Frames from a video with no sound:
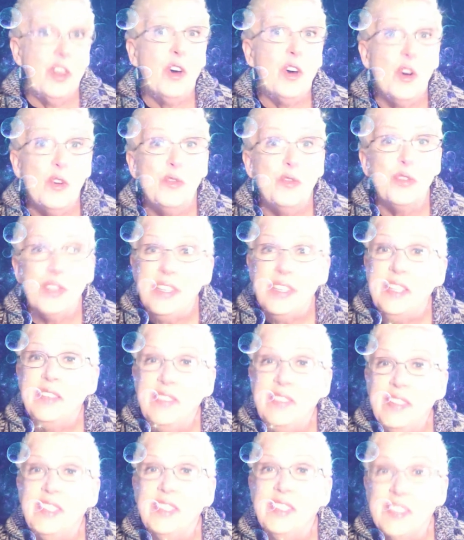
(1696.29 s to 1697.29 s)
for
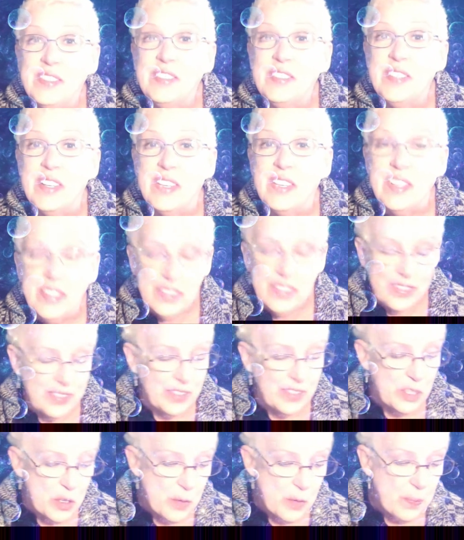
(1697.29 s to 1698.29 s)
evening 6,
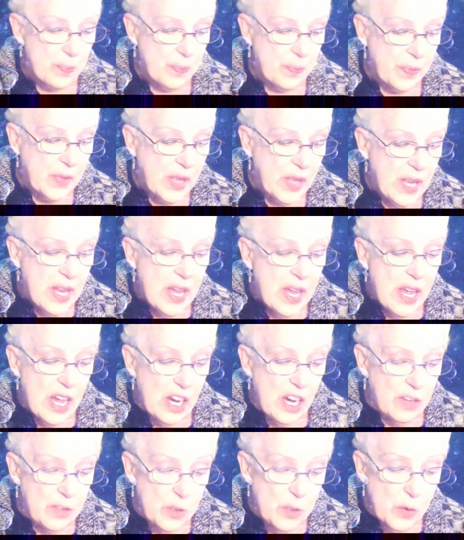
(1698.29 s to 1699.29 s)

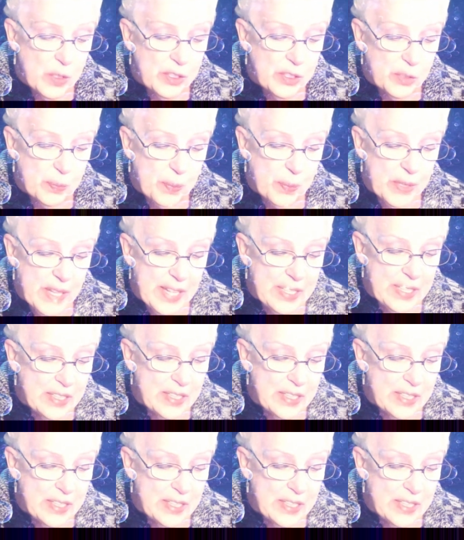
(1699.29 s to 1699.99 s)
everyone's playing their